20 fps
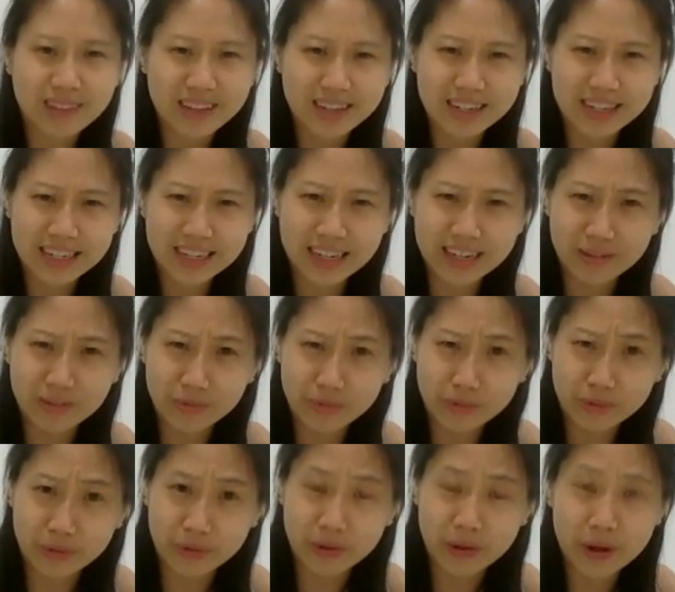just kind
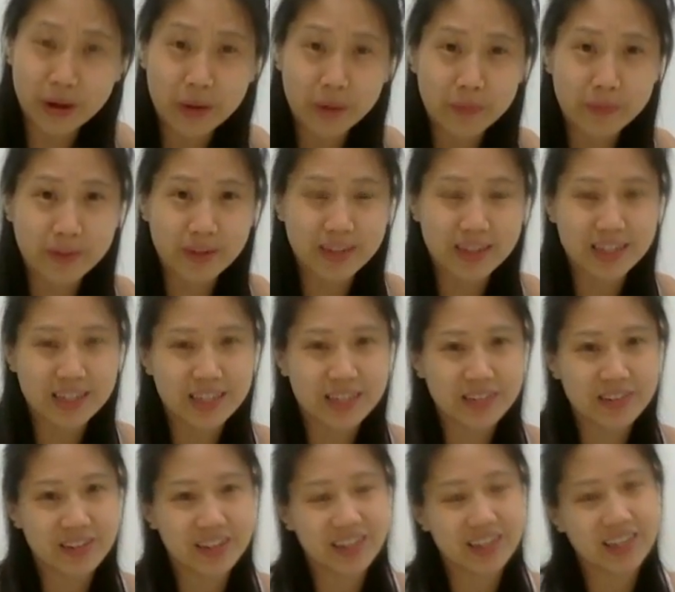of press into
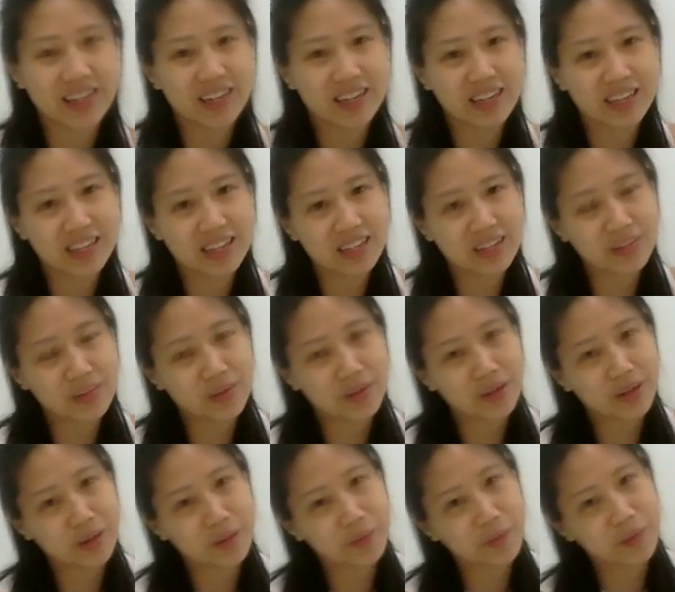it this way
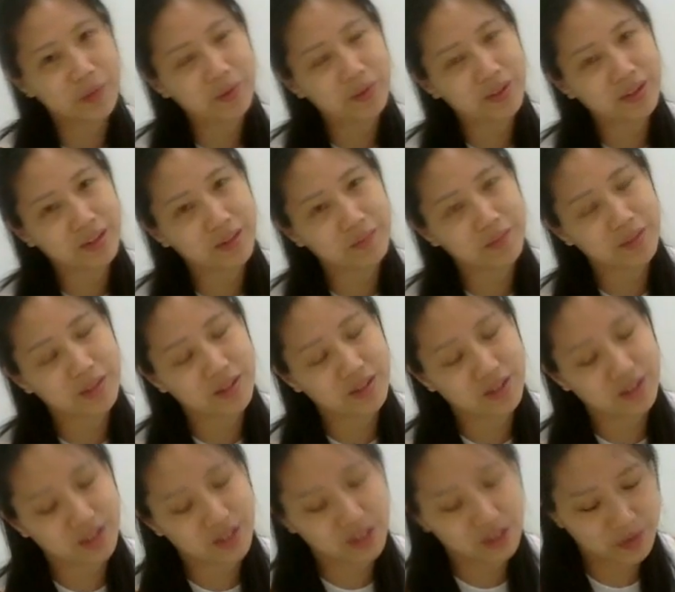a couple of times
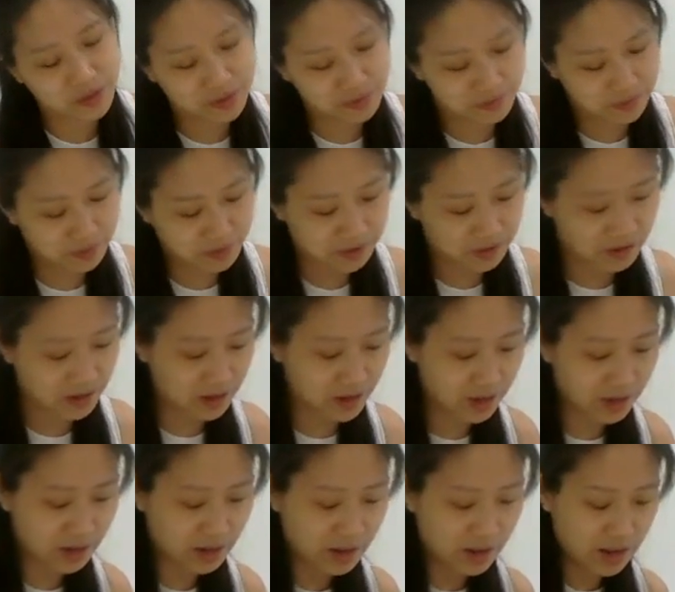here, this way,
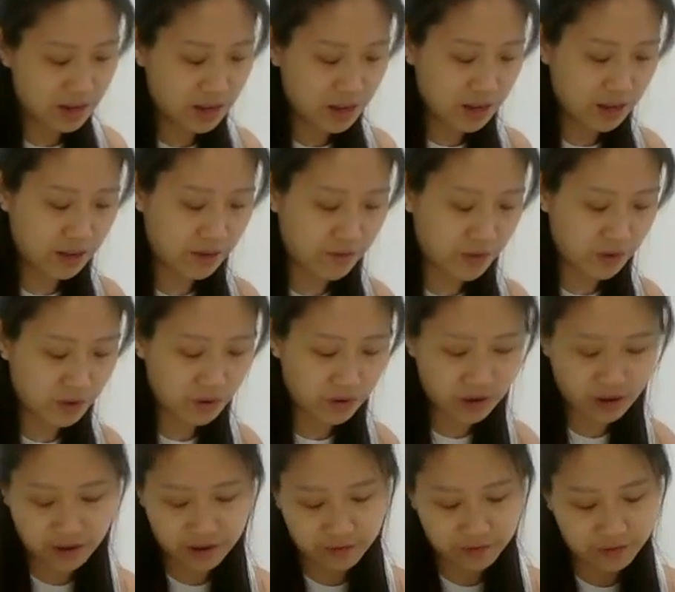alright? If you don't
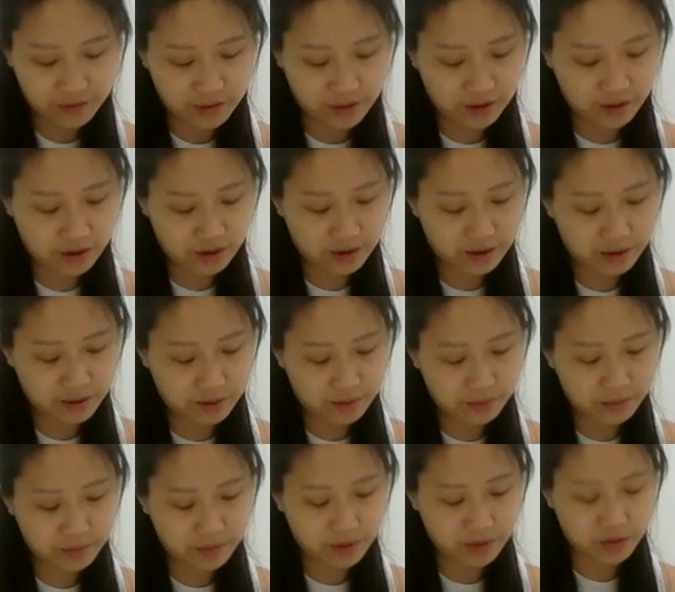have the
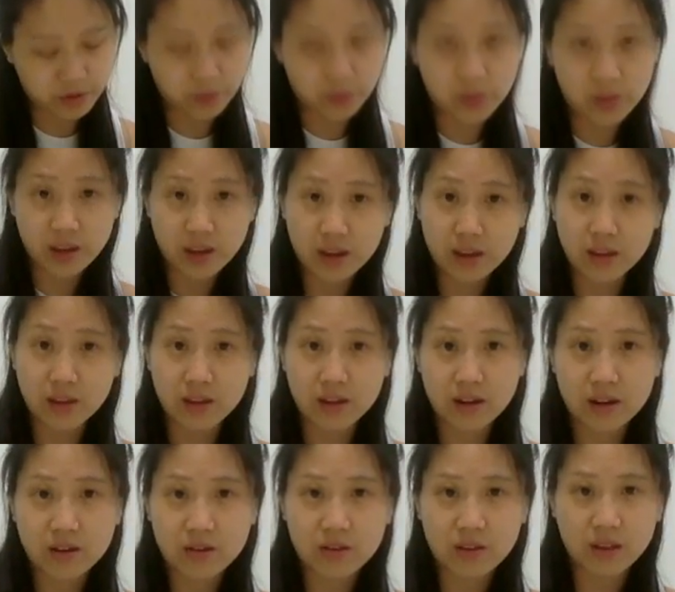
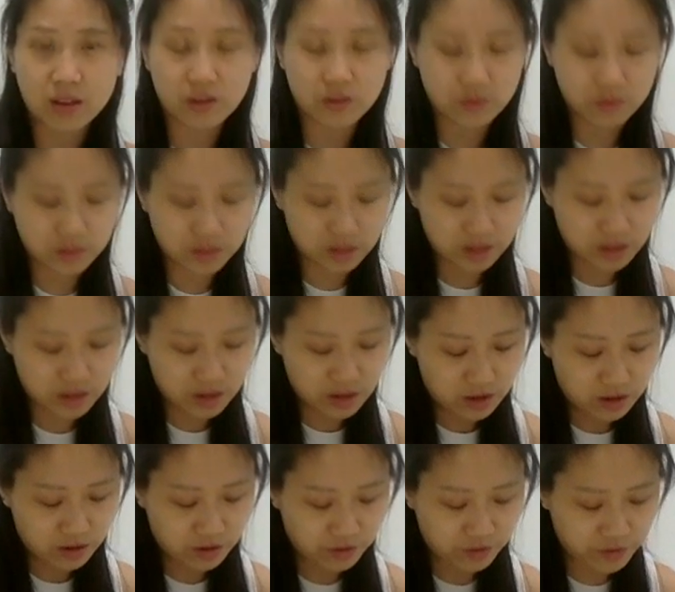Acupoint, you can use
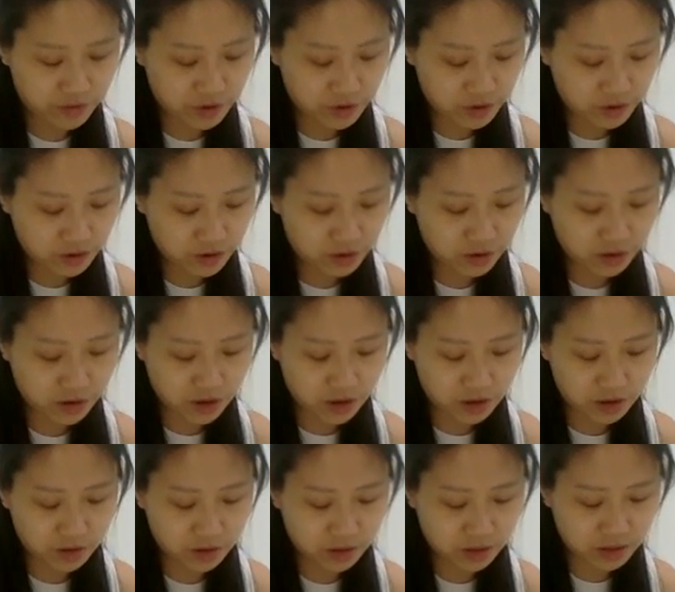your finger, okay,
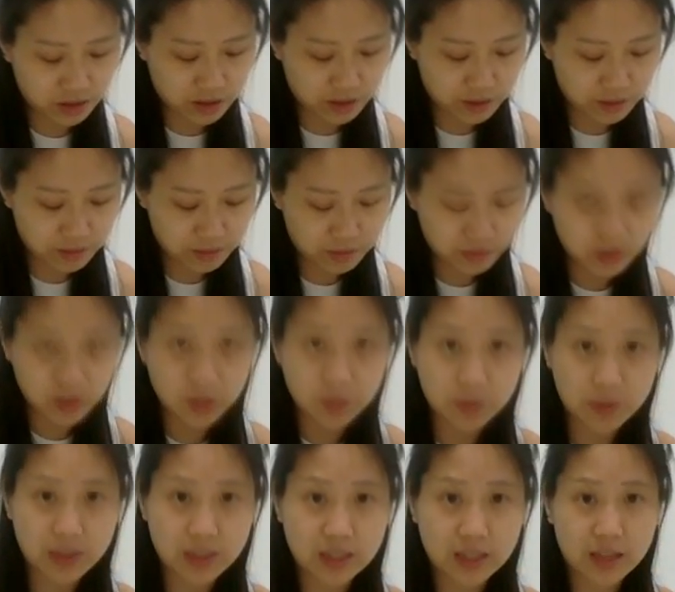use your thumb, just
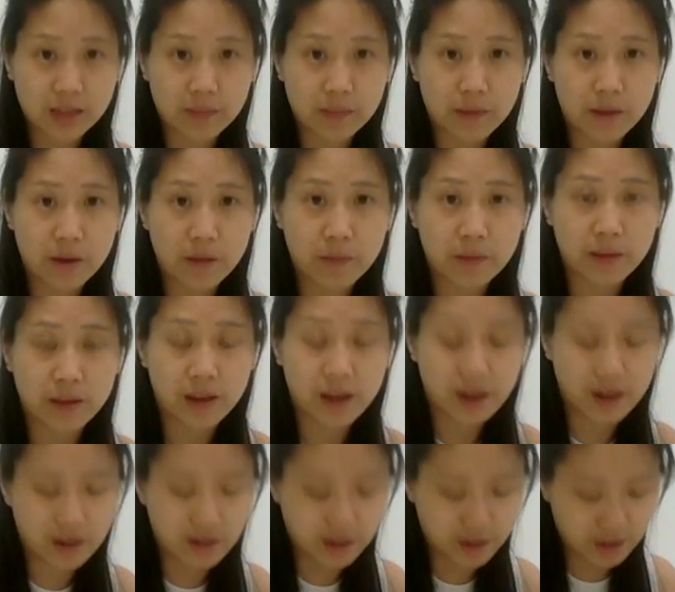place the palm
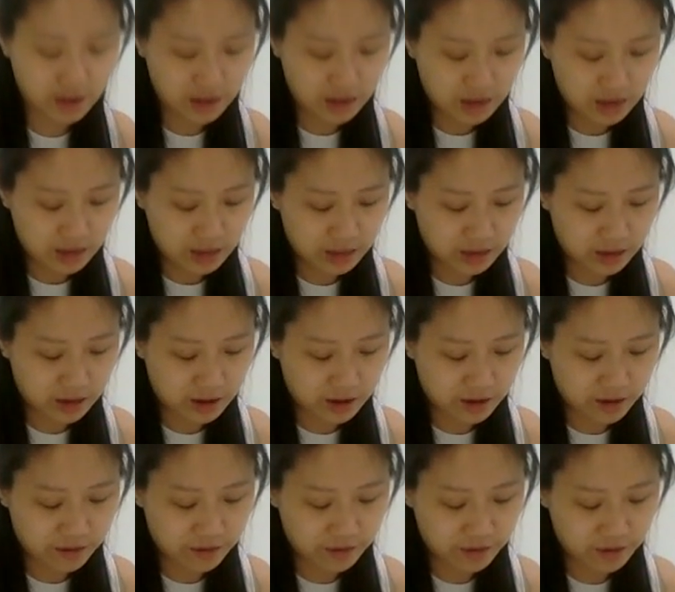behind the
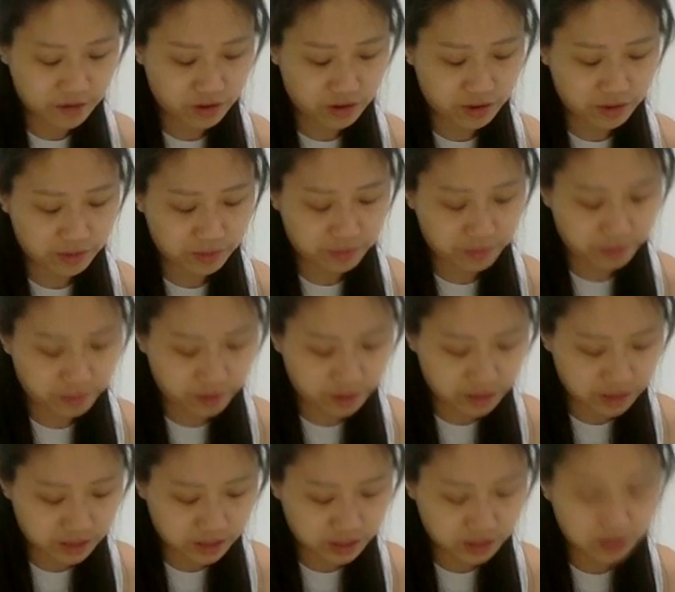cuff and you can
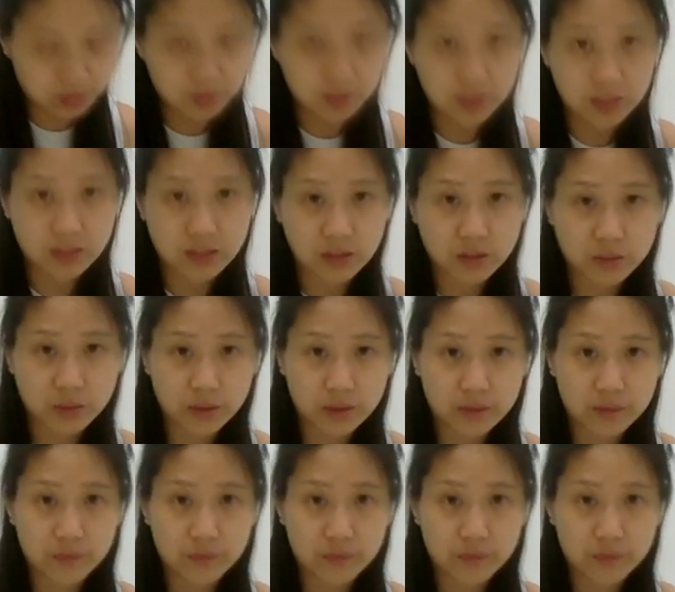press into it this way,